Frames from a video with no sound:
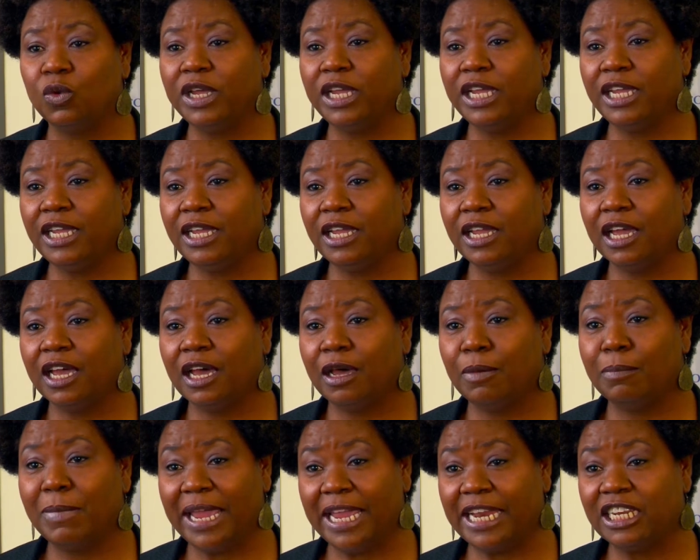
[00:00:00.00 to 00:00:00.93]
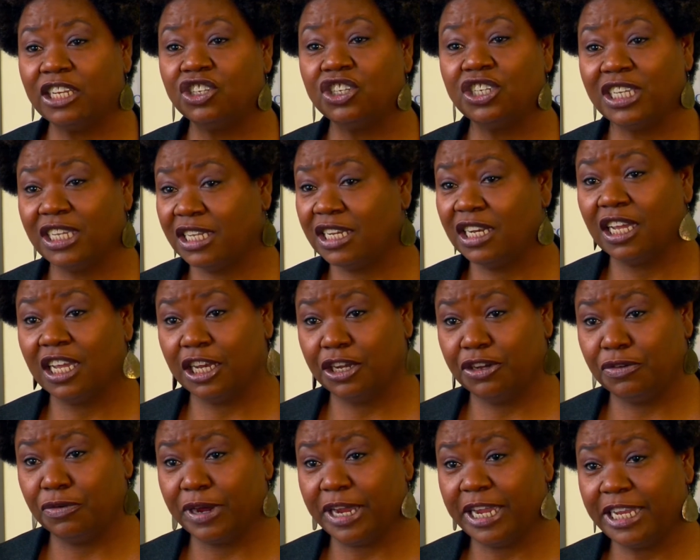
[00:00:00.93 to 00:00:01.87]
We uh, manage 10
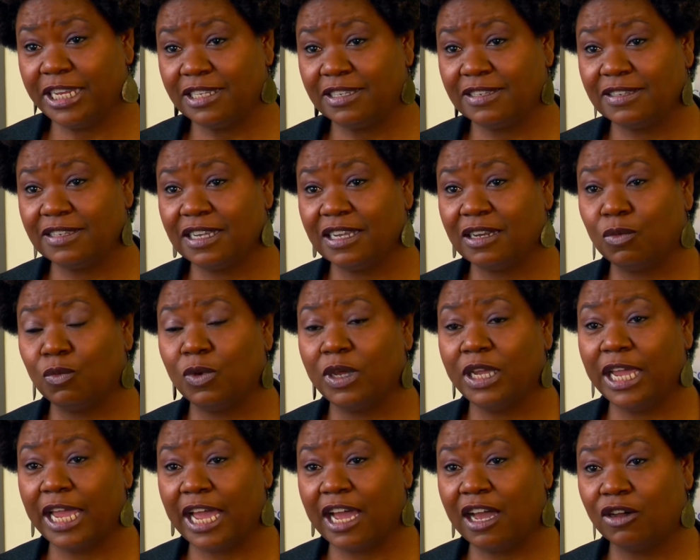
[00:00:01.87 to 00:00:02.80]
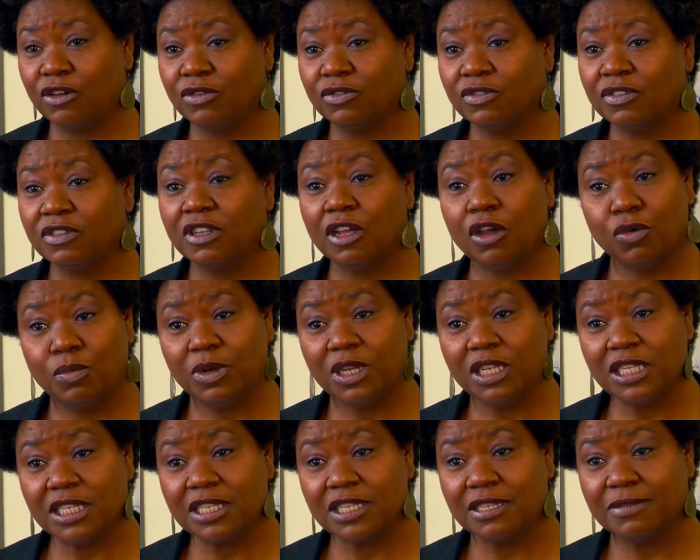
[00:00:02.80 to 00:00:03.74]
HUD grants and we house the homeless.